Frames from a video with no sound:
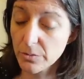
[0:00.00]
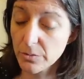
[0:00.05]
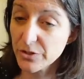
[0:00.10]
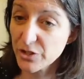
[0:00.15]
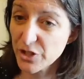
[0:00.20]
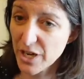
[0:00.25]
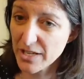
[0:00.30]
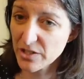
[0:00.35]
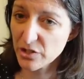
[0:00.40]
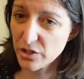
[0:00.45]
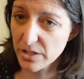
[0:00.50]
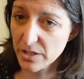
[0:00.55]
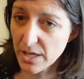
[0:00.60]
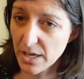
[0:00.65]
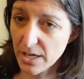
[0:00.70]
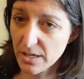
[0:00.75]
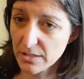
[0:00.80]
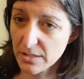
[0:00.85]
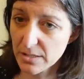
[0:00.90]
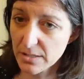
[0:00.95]
change in
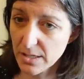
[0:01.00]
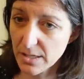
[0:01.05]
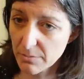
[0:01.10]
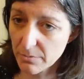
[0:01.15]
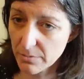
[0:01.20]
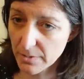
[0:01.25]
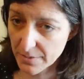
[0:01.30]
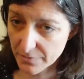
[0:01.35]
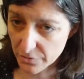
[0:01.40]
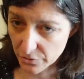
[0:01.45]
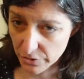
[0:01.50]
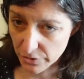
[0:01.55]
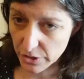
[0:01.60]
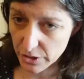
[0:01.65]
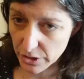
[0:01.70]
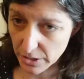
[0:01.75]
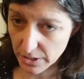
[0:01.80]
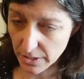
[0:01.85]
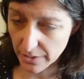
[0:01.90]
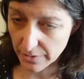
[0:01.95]
that to say we have
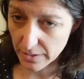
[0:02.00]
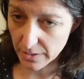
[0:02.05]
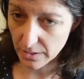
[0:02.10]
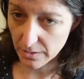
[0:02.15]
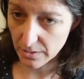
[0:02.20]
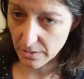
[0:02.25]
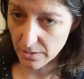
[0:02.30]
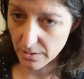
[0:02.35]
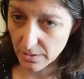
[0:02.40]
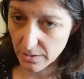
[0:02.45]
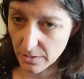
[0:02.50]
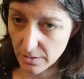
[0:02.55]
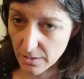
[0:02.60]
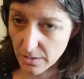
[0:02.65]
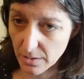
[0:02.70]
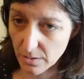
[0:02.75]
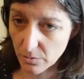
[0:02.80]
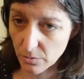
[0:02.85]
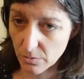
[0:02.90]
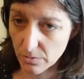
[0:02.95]
strategic clarity.
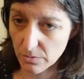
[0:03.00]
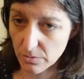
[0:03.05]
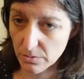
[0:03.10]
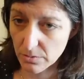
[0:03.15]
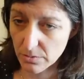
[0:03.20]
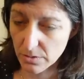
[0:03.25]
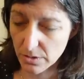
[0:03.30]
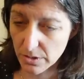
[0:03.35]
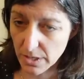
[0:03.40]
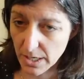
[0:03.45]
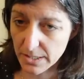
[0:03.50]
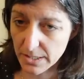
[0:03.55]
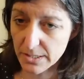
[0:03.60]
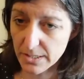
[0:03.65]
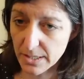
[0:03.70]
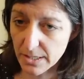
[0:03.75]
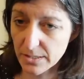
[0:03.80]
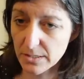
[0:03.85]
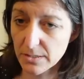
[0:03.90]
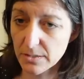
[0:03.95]
The United
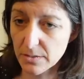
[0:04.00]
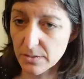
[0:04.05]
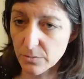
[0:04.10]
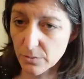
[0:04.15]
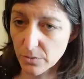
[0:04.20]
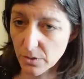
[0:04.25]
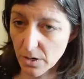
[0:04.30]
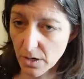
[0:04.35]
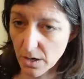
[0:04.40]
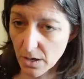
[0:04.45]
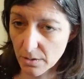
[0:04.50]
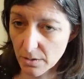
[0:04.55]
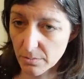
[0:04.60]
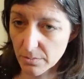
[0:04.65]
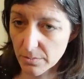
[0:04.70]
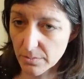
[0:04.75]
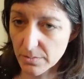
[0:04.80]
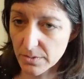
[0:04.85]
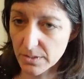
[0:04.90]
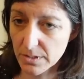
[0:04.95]
States will
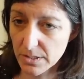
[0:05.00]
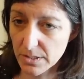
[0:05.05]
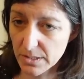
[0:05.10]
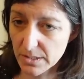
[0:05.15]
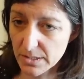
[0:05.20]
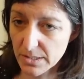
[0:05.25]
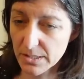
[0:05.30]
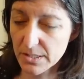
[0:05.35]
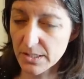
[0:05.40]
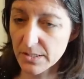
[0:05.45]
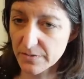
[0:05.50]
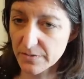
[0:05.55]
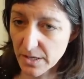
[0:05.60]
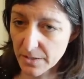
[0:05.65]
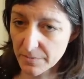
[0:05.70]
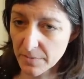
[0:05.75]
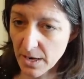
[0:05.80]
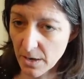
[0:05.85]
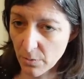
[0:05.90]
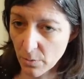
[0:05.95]
come to the assistance
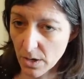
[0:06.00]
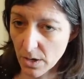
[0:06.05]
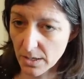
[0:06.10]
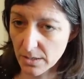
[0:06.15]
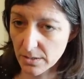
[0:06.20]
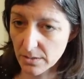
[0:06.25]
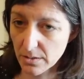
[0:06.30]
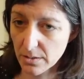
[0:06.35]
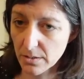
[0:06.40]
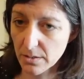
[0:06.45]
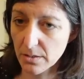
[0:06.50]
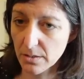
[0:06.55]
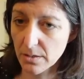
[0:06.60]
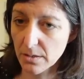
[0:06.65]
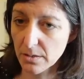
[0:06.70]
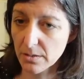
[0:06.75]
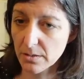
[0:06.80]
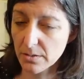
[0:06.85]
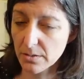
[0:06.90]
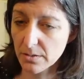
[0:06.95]
of Taiwan
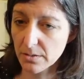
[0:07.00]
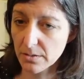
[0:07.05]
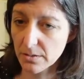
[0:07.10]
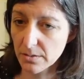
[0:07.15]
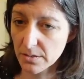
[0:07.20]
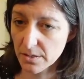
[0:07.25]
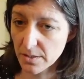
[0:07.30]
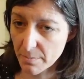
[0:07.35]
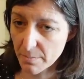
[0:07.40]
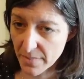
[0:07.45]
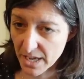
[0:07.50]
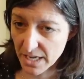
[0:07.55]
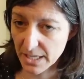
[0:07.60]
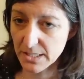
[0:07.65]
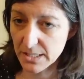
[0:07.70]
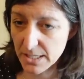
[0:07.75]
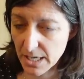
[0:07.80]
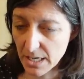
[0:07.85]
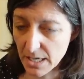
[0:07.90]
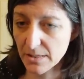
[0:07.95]
to
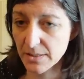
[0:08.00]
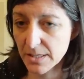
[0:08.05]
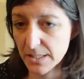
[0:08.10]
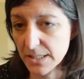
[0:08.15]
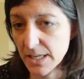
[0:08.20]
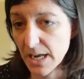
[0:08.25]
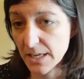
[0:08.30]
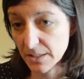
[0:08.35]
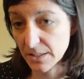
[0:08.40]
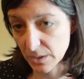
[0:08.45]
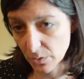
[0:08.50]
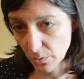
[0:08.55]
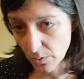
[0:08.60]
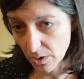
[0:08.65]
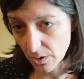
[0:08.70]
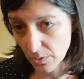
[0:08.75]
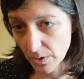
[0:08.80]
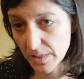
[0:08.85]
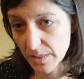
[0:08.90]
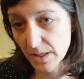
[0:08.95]
maintain the status quo.
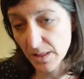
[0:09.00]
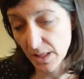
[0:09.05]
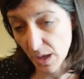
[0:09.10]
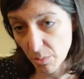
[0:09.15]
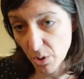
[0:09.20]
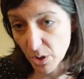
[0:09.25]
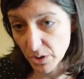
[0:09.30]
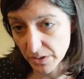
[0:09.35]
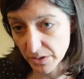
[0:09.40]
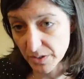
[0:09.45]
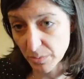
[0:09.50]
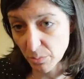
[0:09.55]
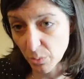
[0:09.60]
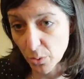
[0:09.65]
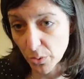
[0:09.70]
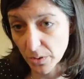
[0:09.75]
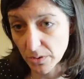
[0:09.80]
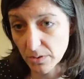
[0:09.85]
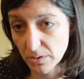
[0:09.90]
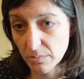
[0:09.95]
I think that part is
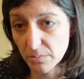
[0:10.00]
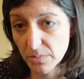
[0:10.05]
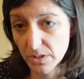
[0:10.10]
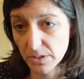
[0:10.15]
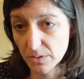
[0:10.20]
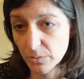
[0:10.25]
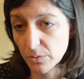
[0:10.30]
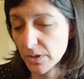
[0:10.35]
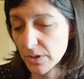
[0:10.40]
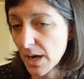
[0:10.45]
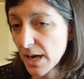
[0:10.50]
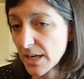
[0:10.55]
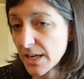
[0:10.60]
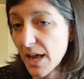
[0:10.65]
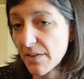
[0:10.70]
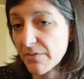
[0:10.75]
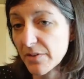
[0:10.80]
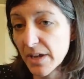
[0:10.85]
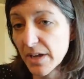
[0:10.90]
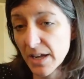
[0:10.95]
important because we're not
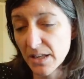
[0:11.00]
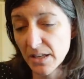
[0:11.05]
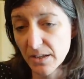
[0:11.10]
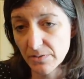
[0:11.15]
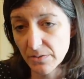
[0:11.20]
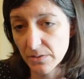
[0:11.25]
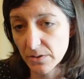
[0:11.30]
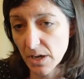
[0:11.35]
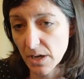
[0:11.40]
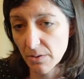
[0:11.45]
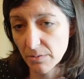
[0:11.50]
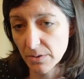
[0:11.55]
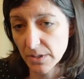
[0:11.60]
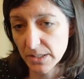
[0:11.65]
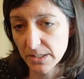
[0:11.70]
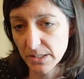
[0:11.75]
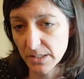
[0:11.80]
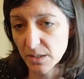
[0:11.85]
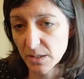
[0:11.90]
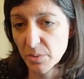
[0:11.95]
advocating for
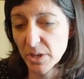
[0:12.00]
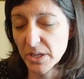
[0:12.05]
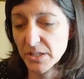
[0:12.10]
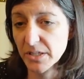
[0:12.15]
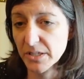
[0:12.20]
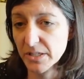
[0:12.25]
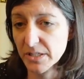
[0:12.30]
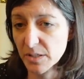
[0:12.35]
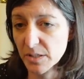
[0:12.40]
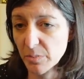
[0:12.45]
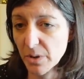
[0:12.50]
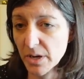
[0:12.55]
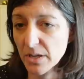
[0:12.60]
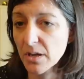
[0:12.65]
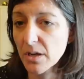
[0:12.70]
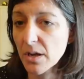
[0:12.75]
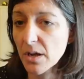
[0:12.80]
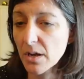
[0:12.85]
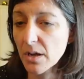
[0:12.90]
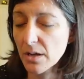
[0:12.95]
Taiwanese independence,
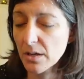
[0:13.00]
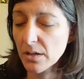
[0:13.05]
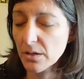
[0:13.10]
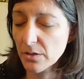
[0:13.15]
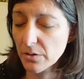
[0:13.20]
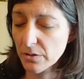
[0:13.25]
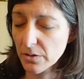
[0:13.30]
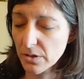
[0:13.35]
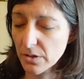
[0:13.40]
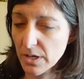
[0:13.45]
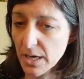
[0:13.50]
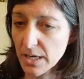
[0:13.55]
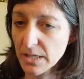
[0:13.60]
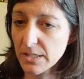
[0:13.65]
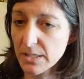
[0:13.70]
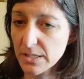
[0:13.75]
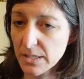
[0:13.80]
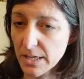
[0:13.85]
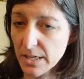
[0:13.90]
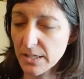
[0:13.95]
but you know, the
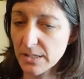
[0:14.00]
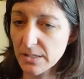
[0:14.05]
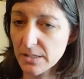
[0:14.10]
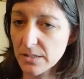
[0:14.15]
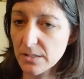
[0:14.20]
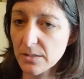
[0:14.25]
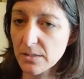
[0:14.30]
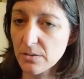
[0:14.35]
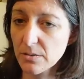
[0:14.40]
United States